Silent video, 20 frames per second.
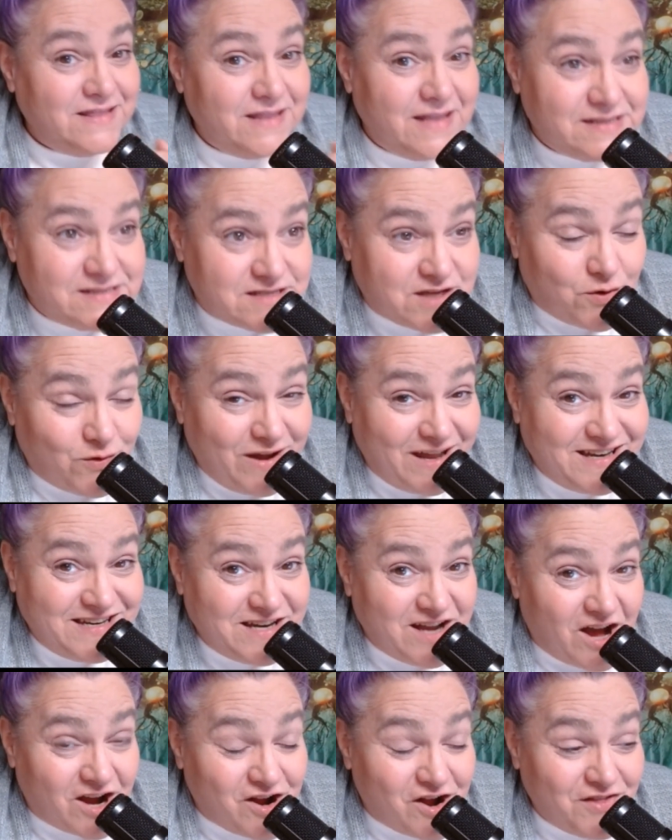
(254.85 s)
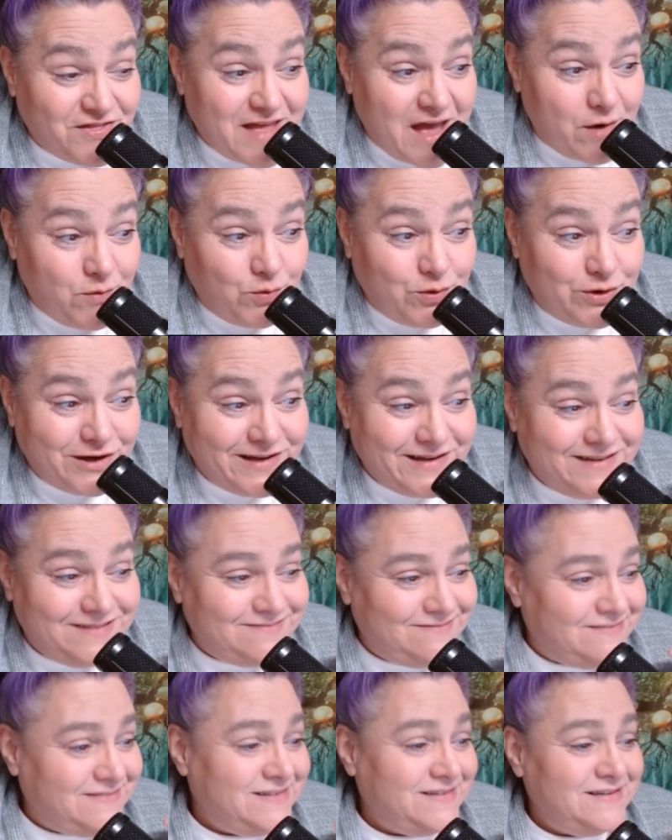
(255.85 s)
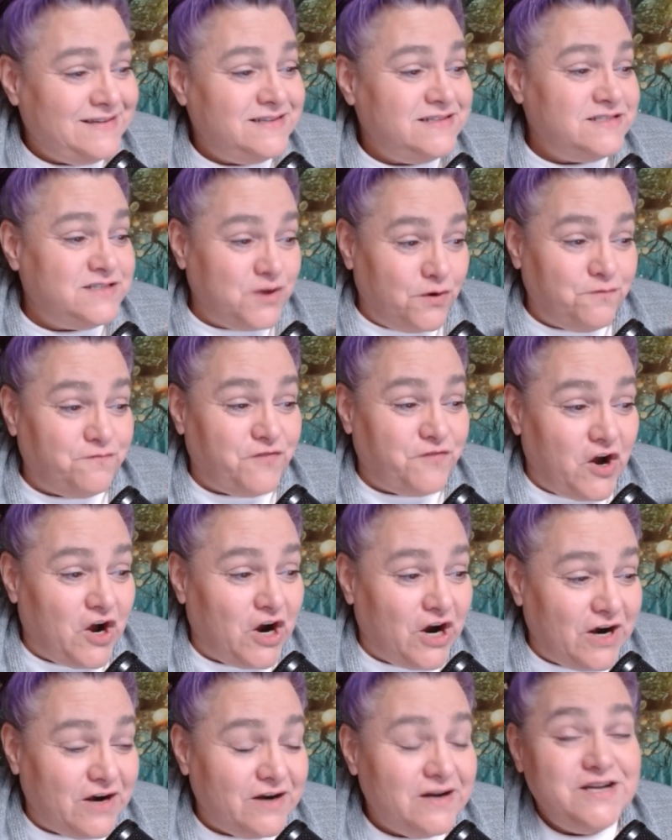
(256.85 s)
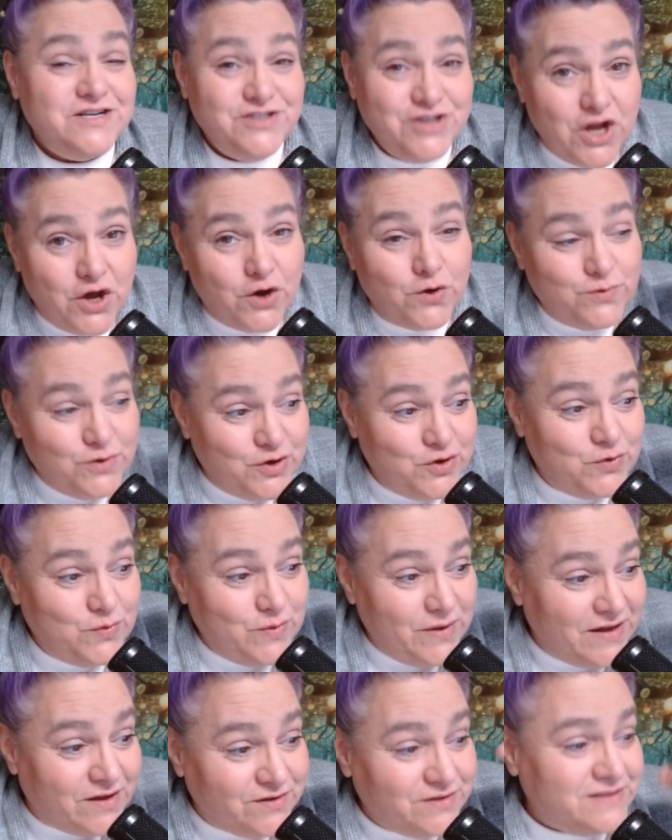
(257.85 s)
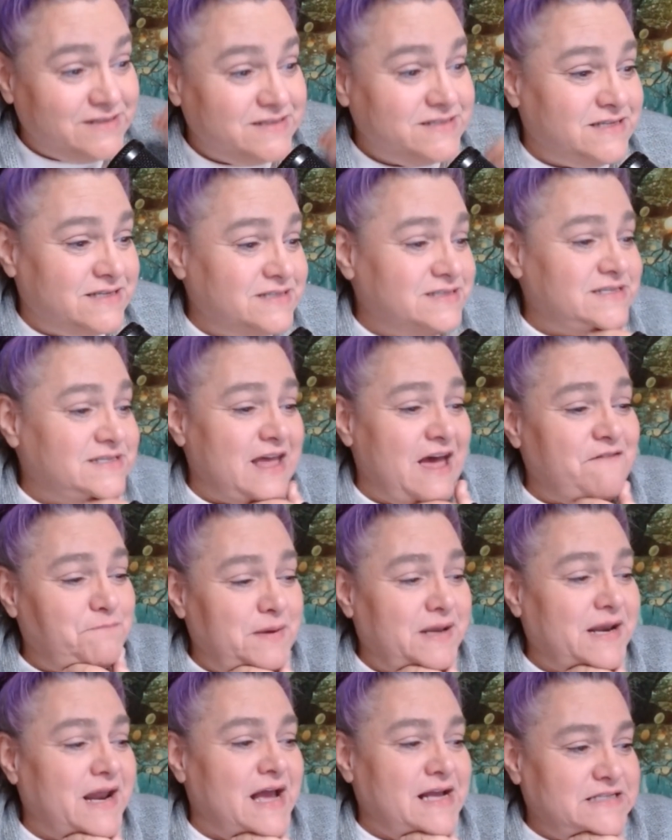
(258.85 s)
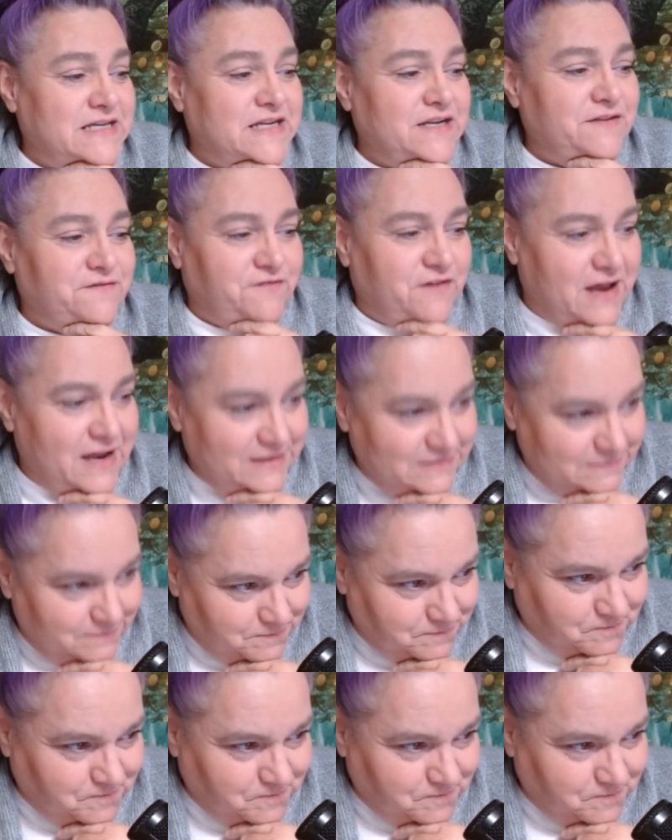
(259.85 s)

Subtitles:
let's go ahead and knock on that wood. So far, no new illnesses have been identified.